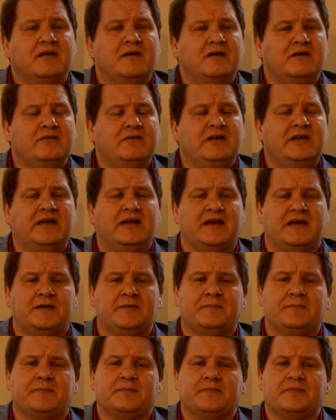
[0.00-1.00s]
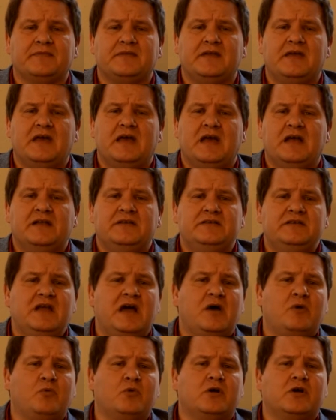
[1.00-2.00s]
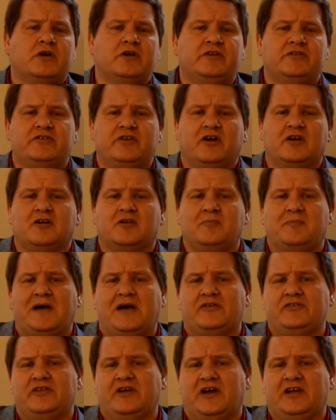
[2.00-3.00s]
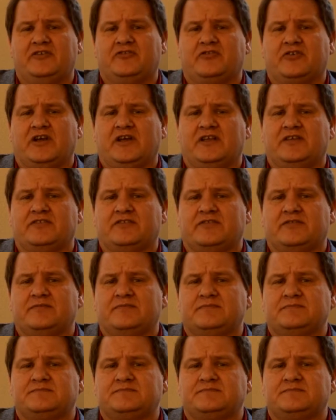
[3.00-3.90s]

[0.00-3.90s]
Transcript: Okay, now we're going to talk about nitrates.